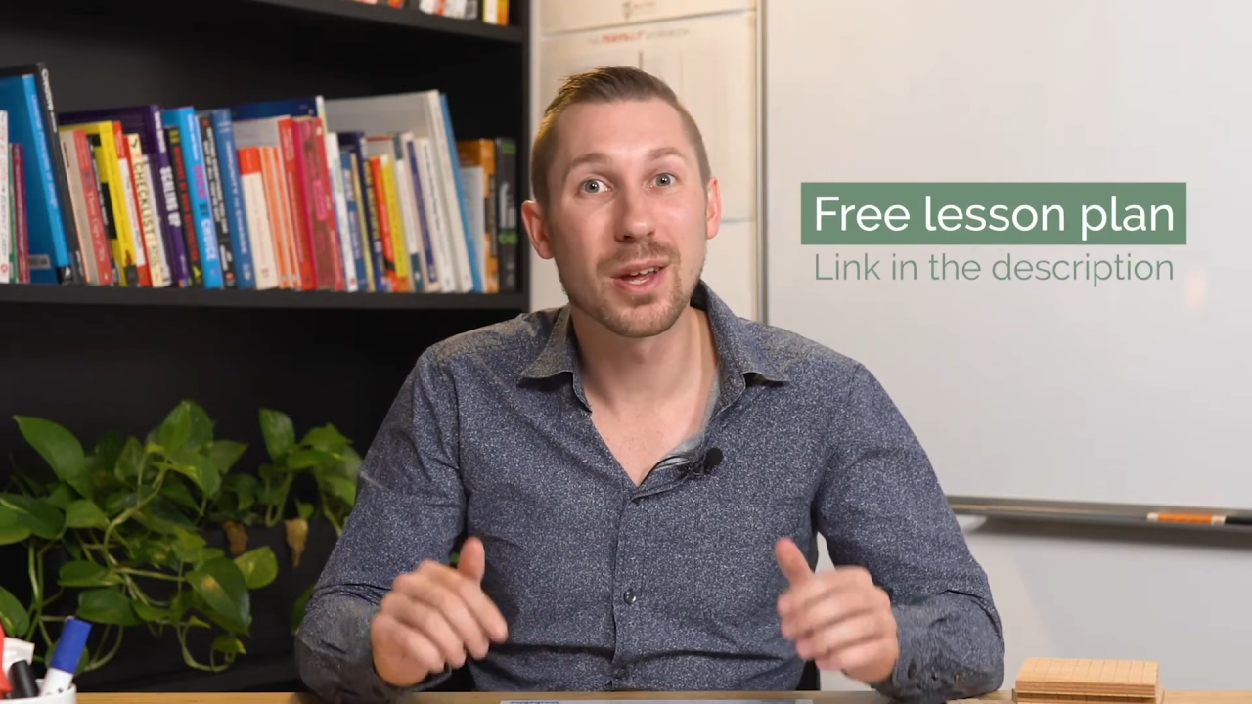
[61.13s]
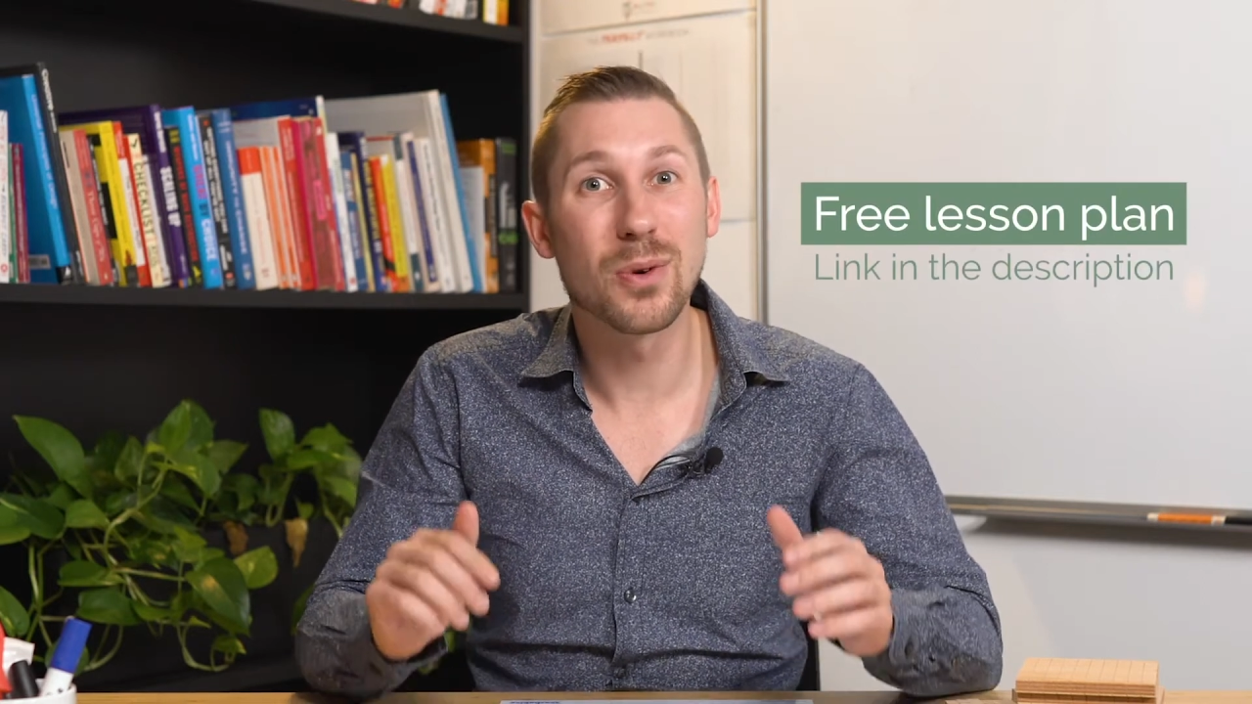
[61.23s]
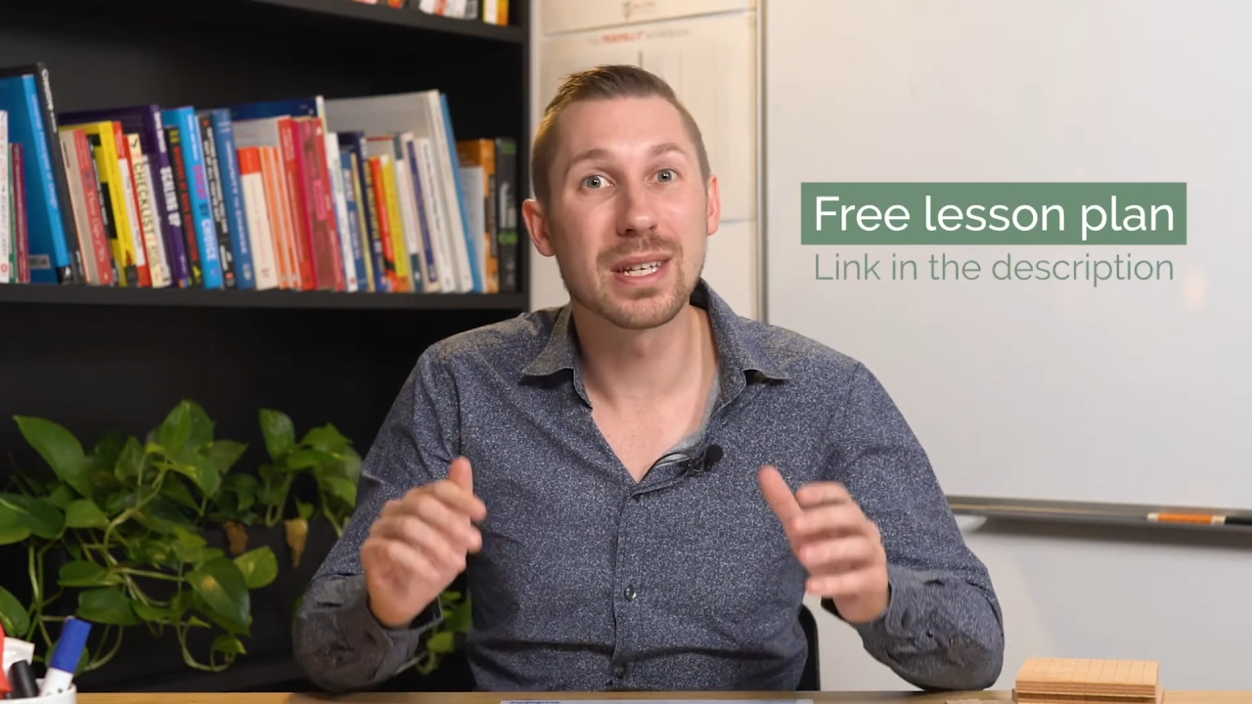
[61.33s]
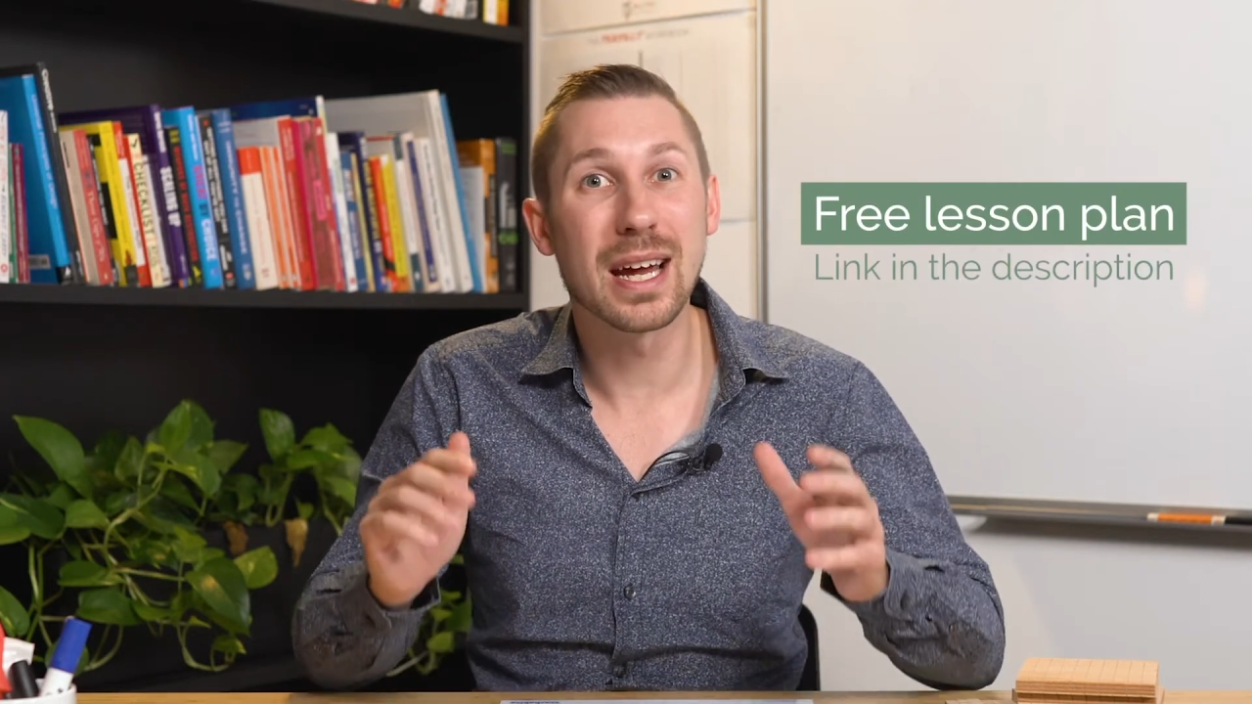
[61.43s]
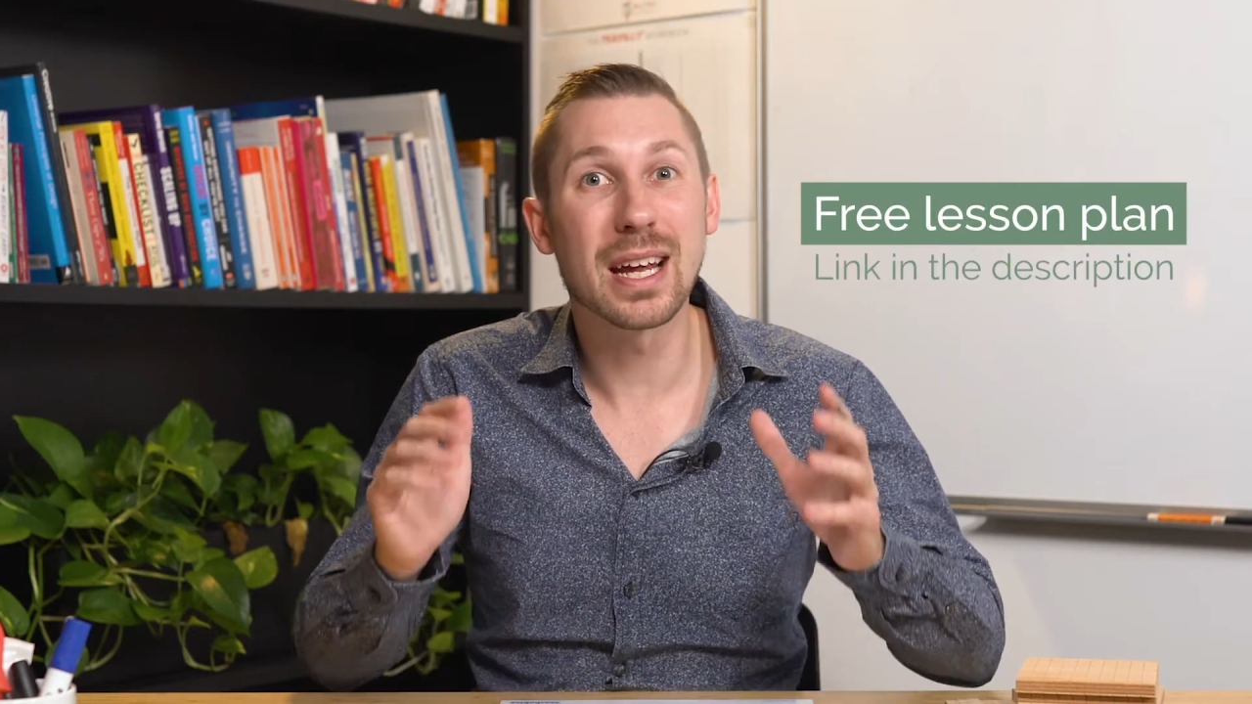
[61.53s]

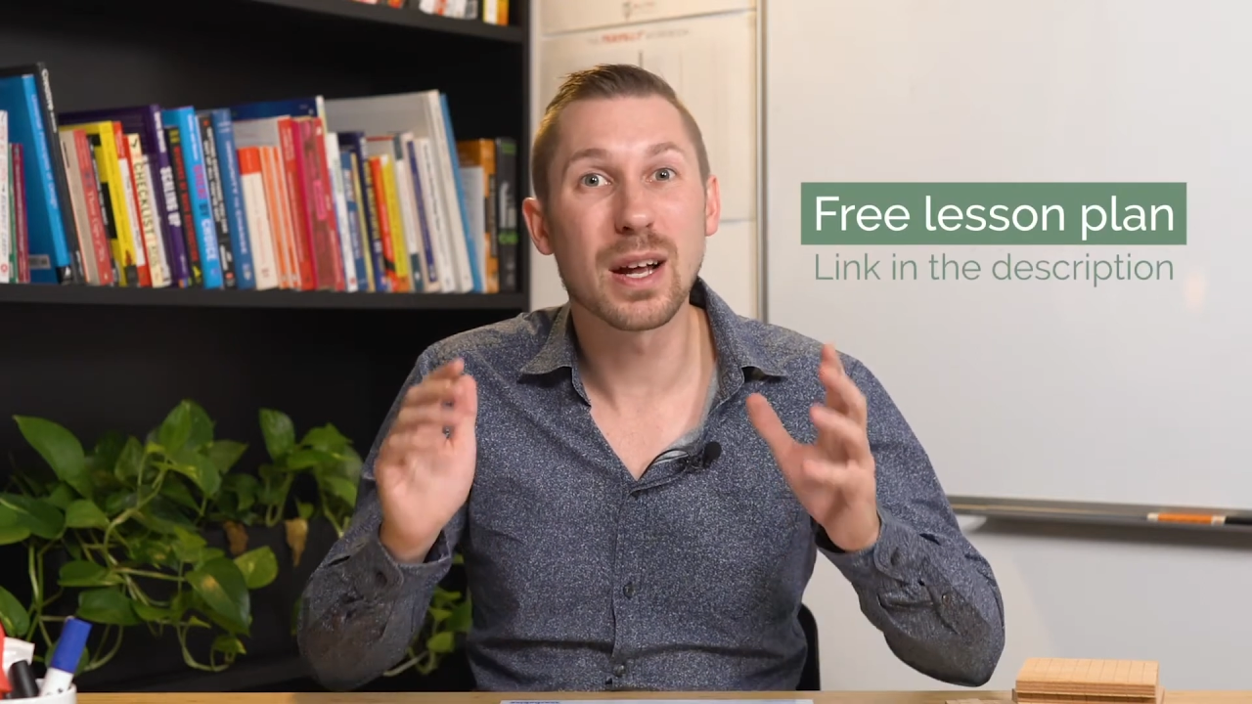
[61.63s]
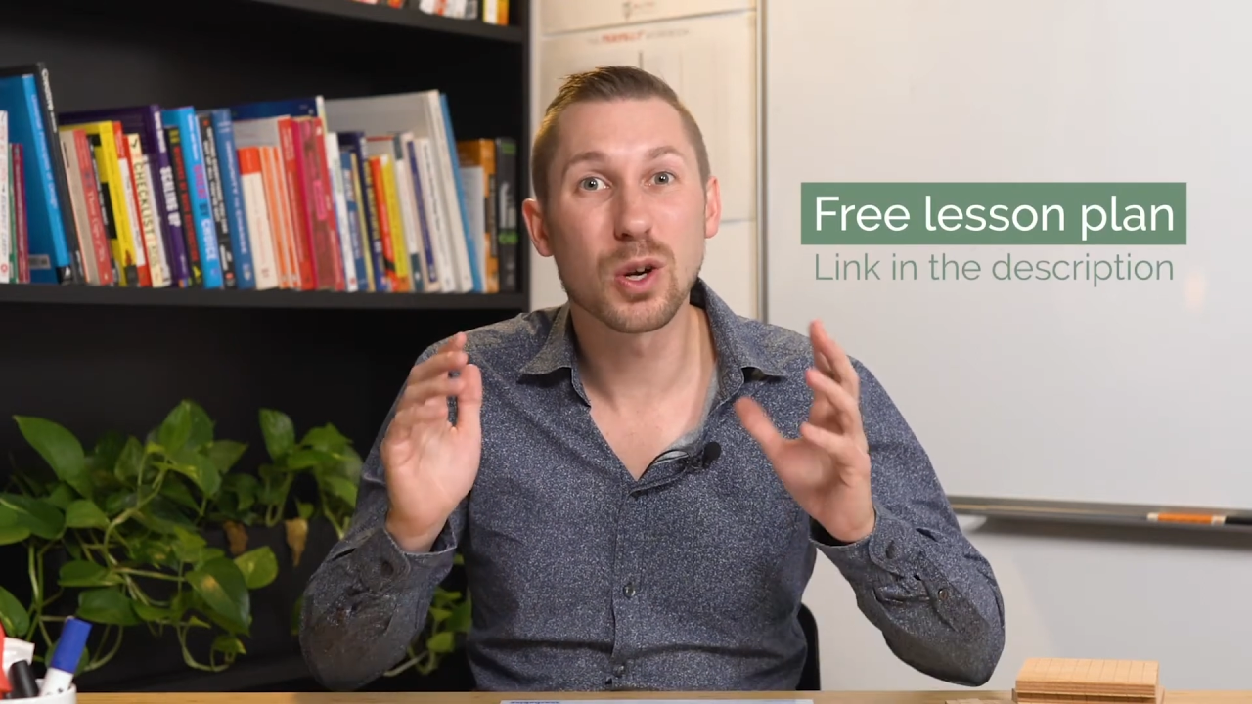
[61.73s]
there is a